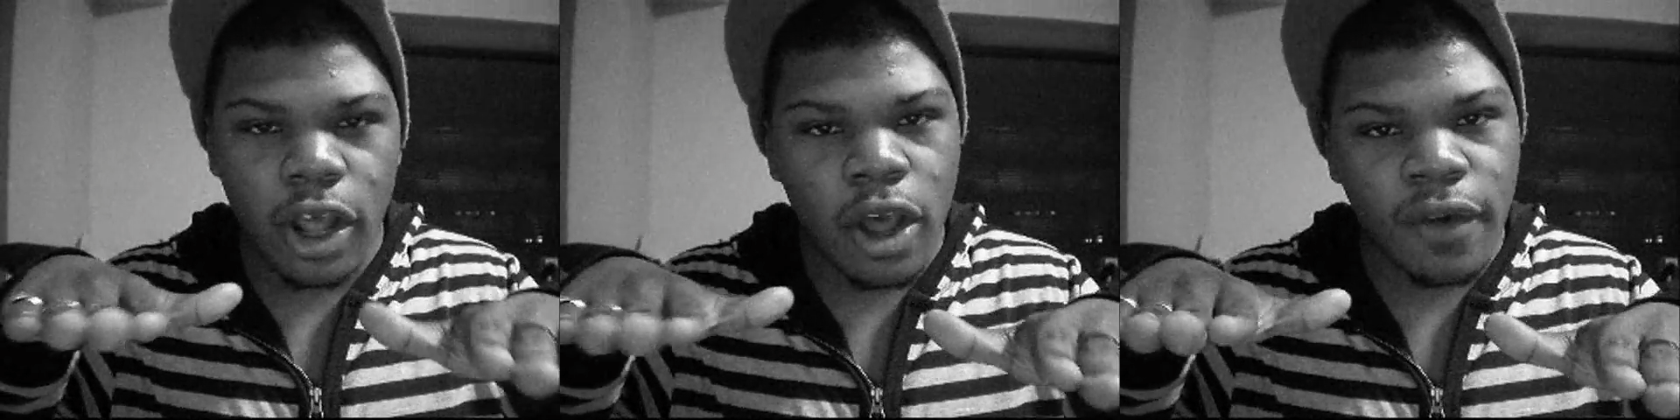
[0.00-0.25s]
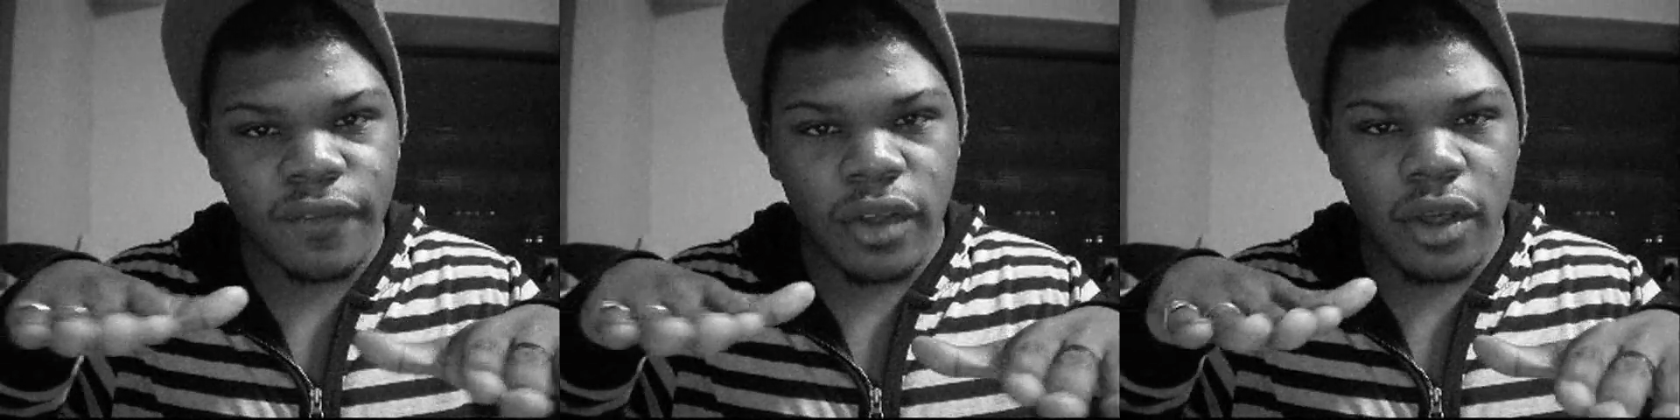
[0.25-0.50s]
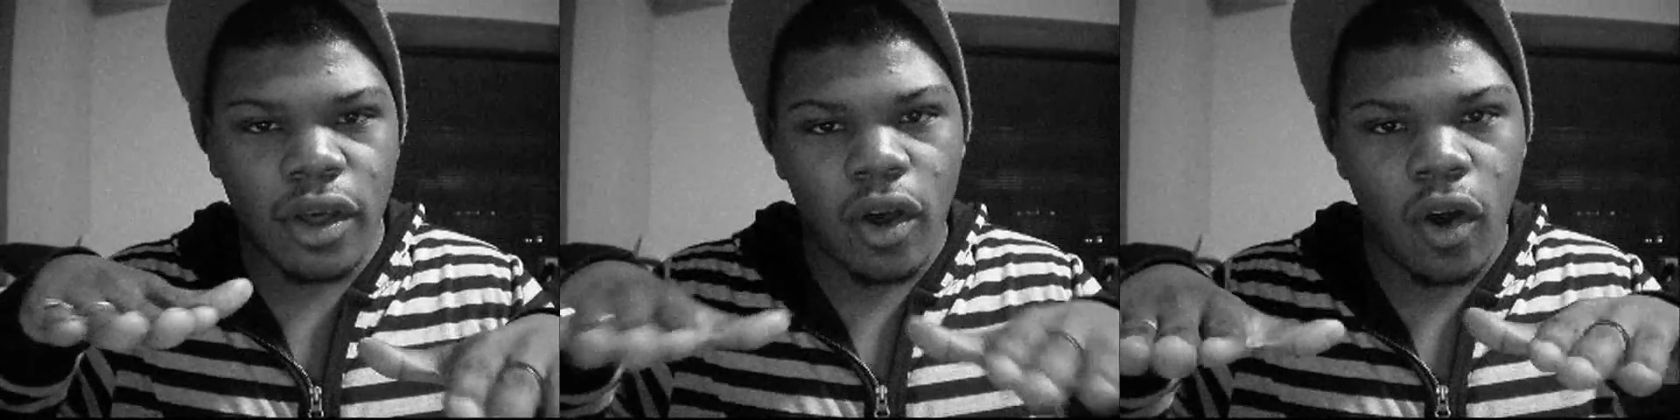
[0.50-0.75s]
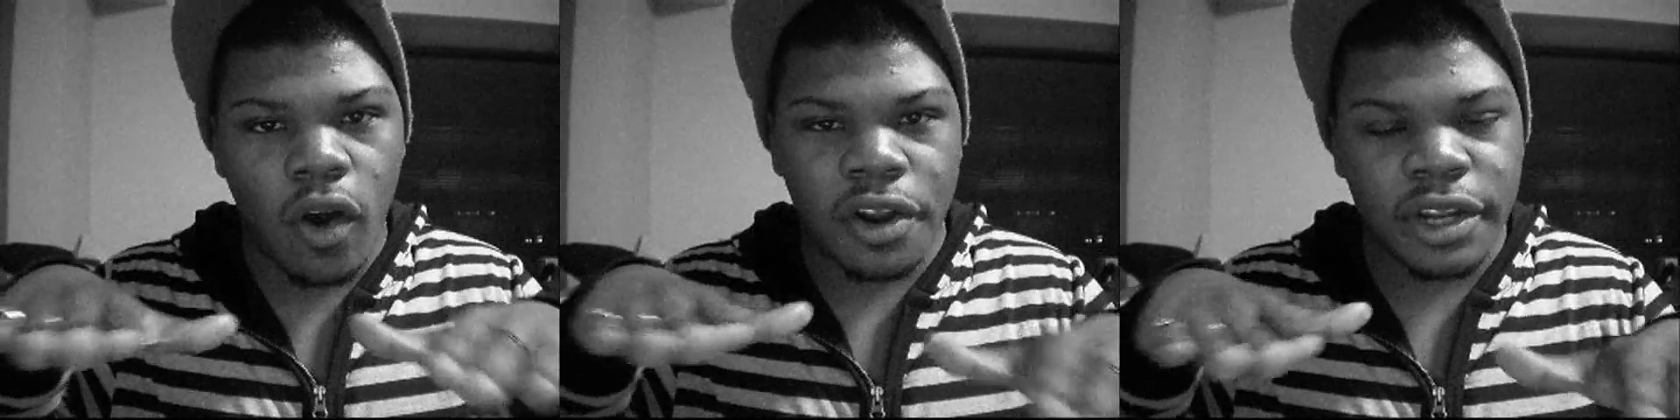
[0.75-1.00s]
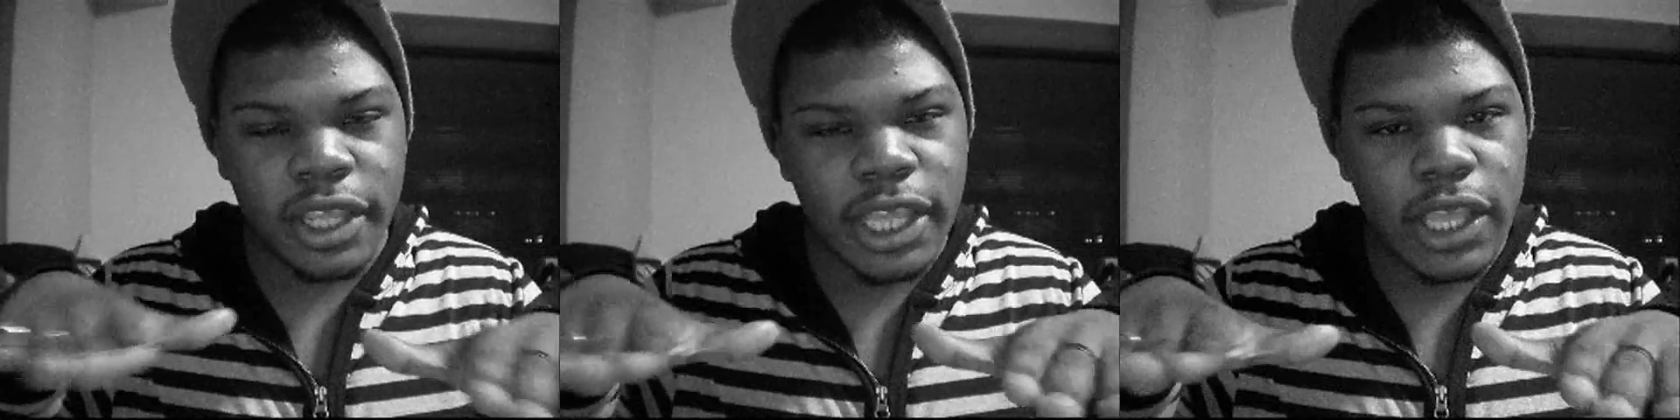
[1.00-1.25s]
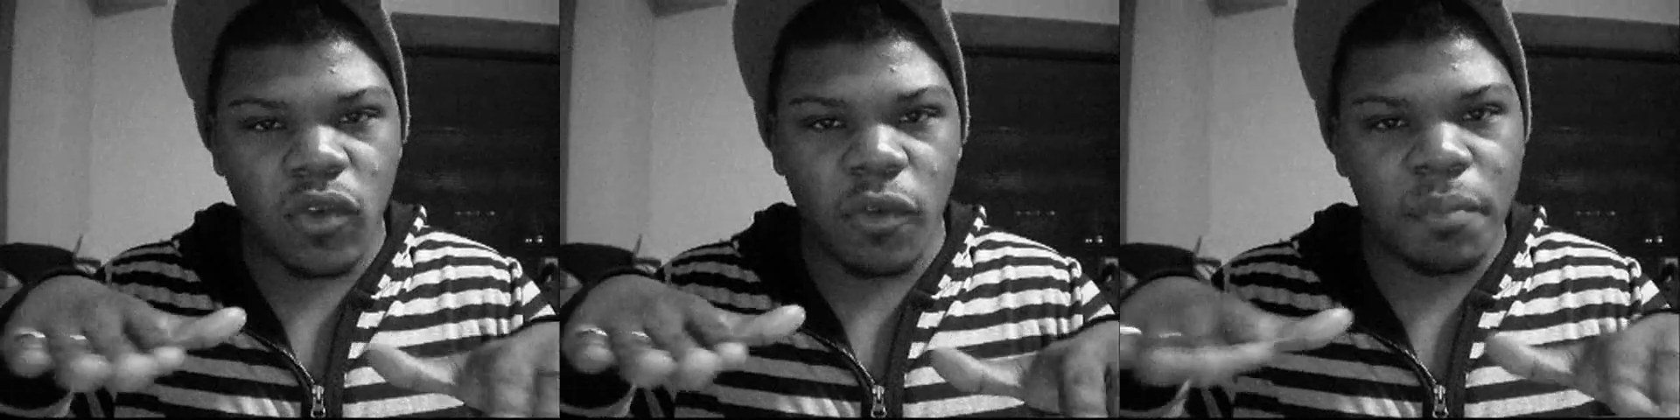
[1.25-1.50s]
off on an
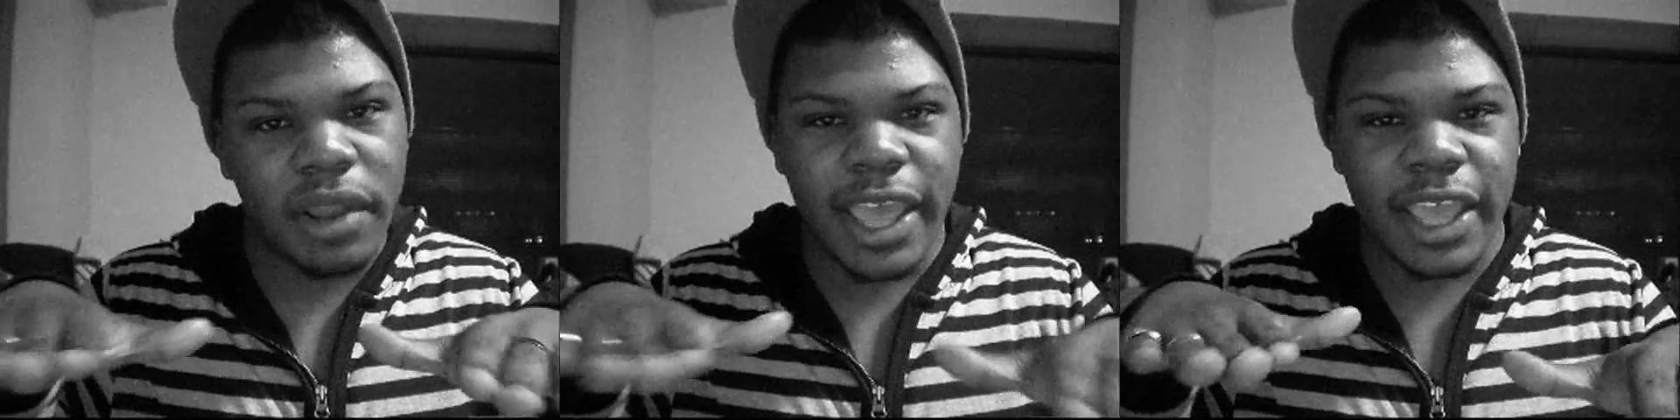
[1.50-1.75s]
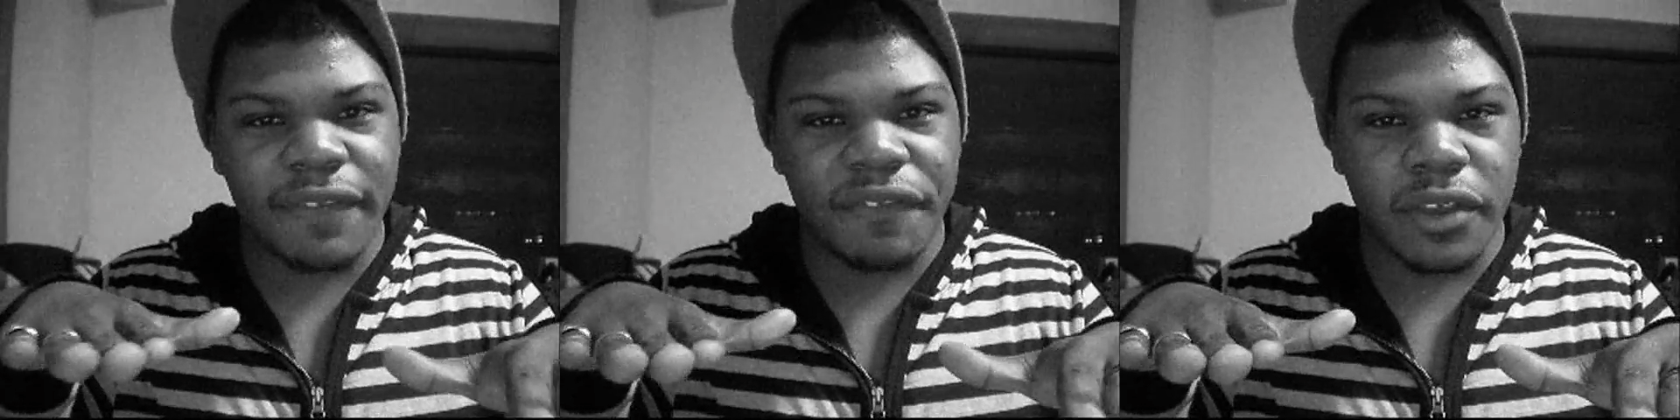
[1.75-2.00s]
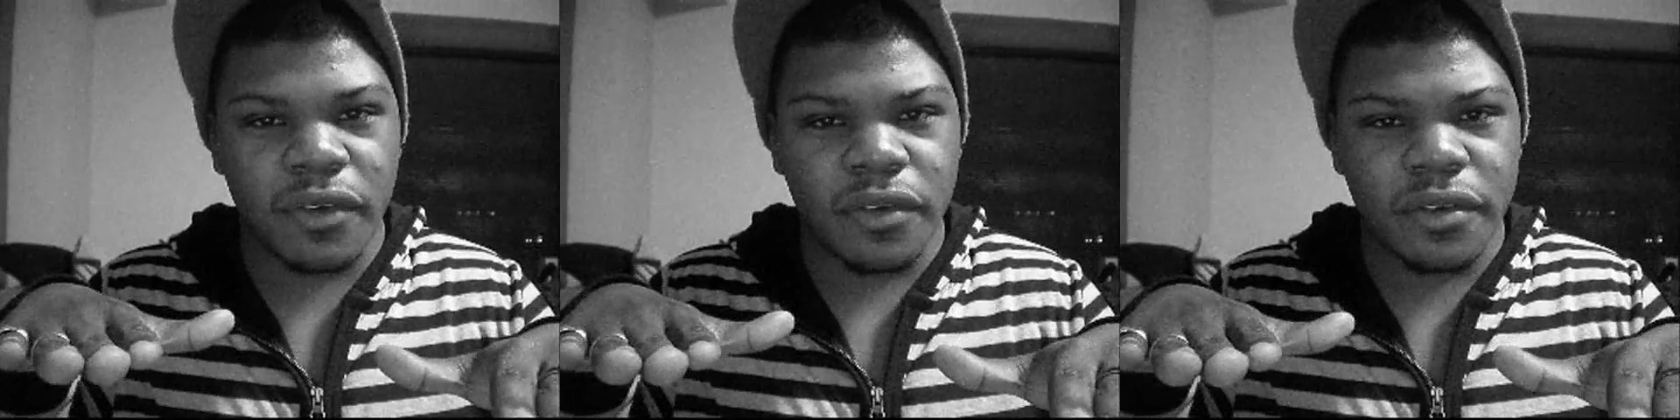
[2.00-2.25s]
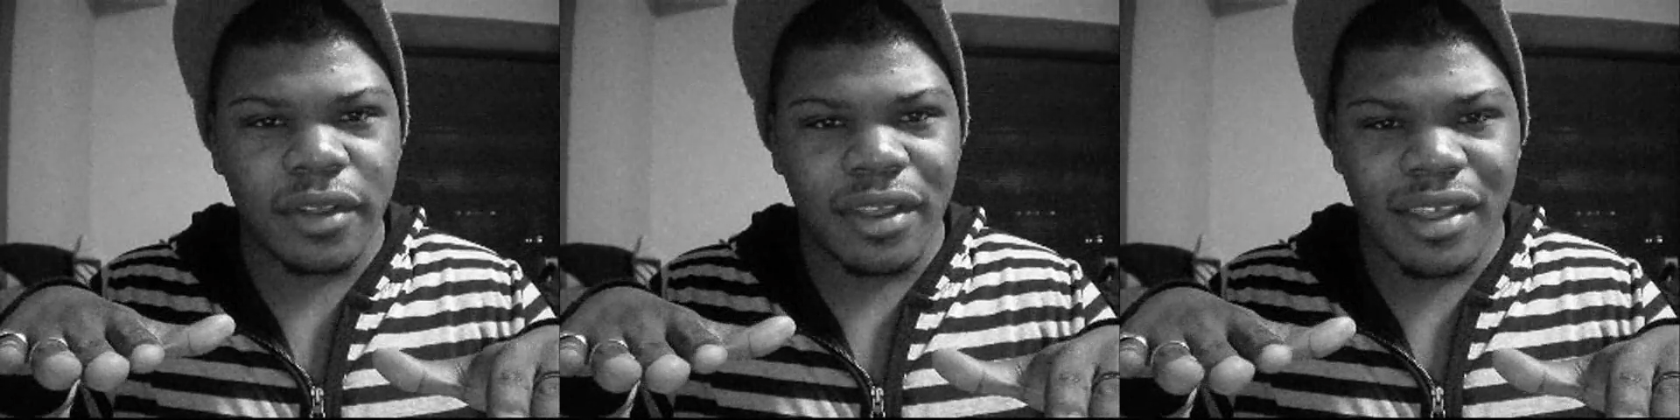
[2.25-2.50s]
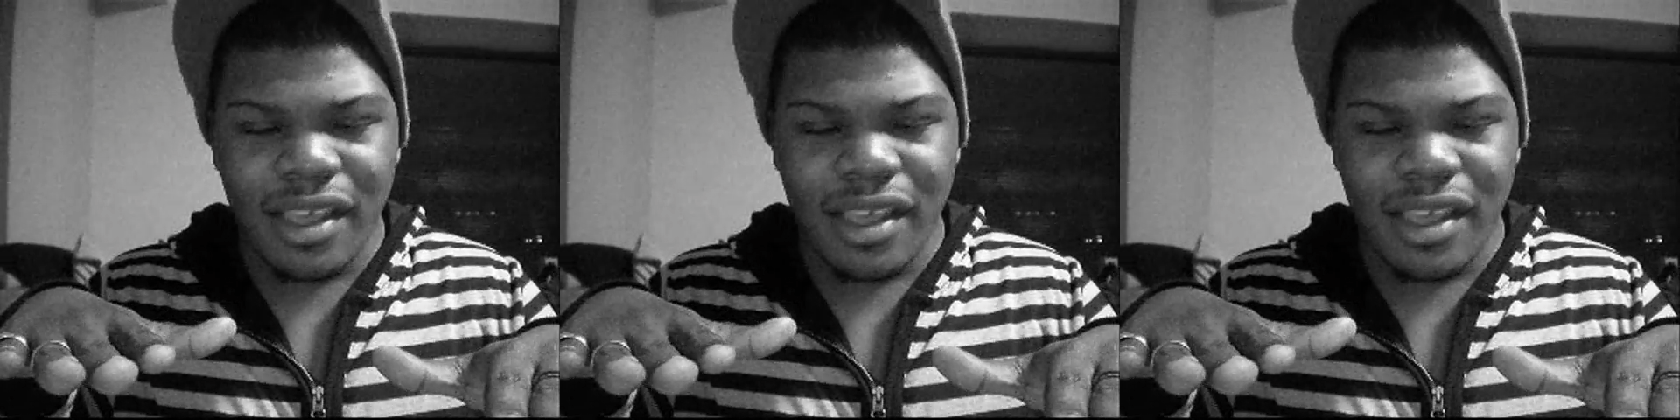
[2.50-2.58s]
equal playing field.